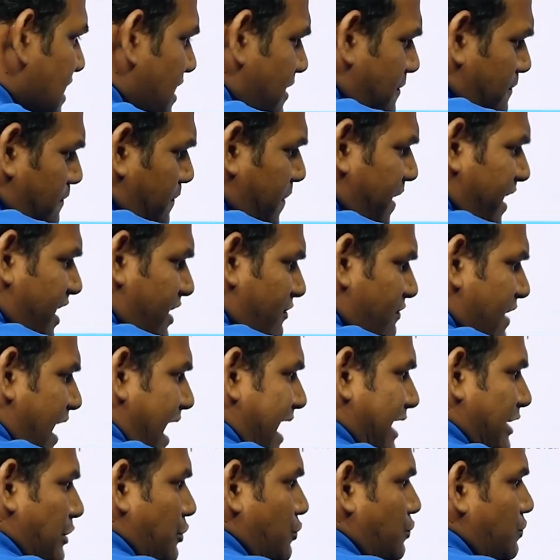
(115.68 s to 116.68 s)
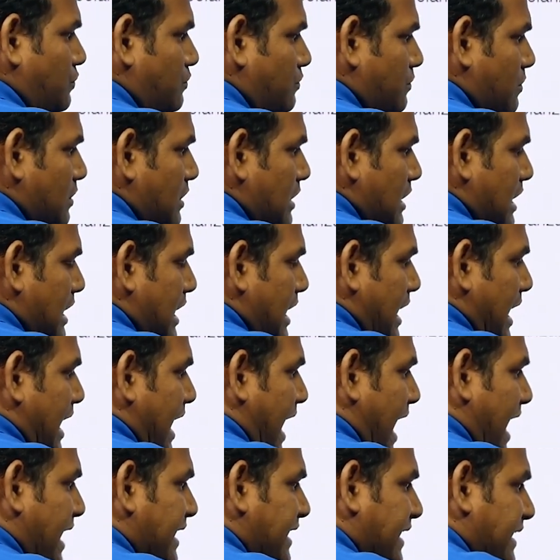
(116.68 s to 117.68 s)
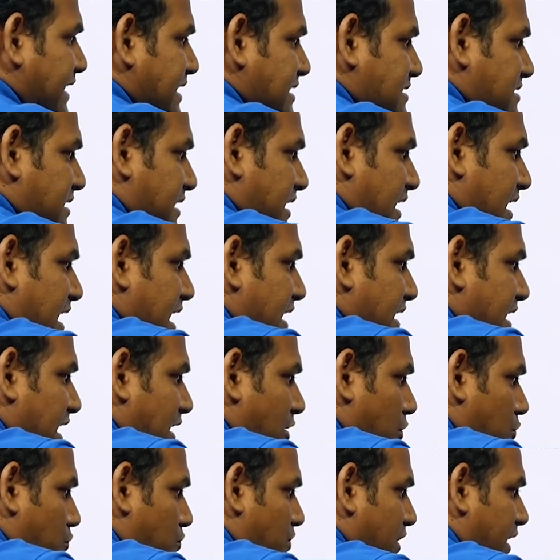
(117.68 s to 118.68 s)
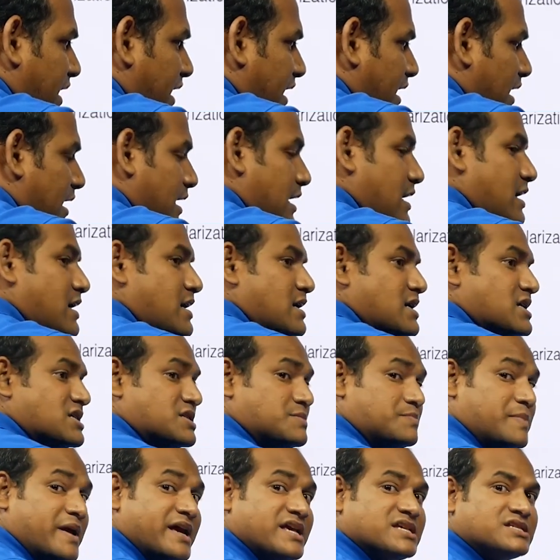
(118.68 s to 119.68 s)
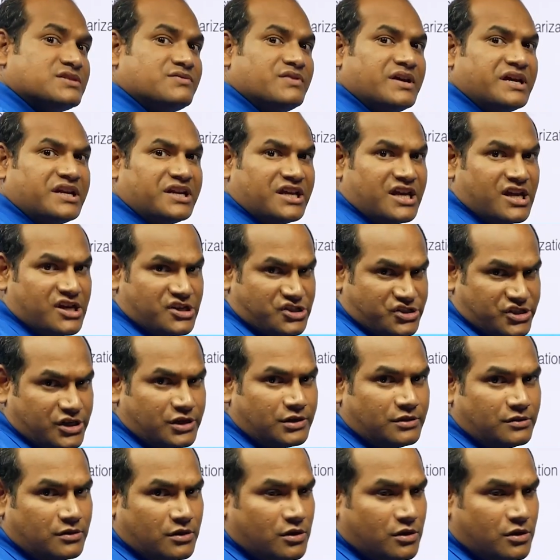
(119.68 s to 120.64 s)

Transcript: the peak value and it is related to the space variation.